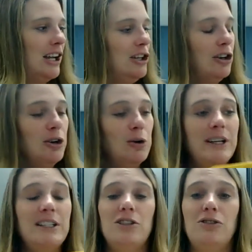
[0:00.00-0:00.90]
You're
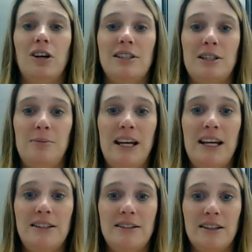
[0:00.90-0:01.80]
going to draw some
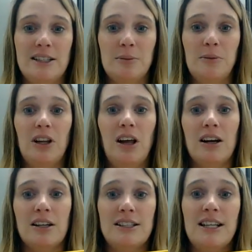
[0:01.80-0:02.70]
hands on some
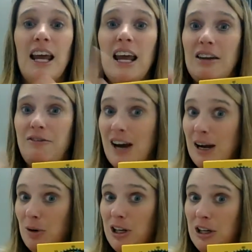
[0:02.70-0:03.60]
clocks. If I
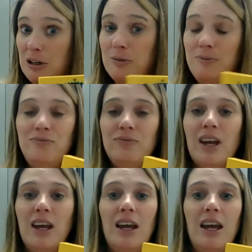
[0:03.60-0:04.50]
were you,
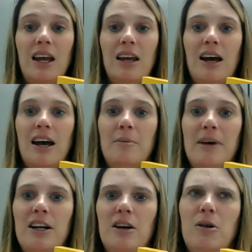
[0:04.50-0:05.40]

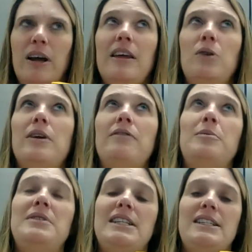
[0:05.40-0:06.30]
I think one of them
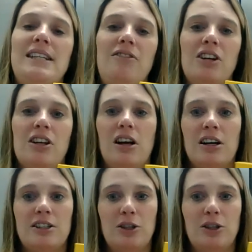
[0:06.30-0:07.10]
says 7 o'clock.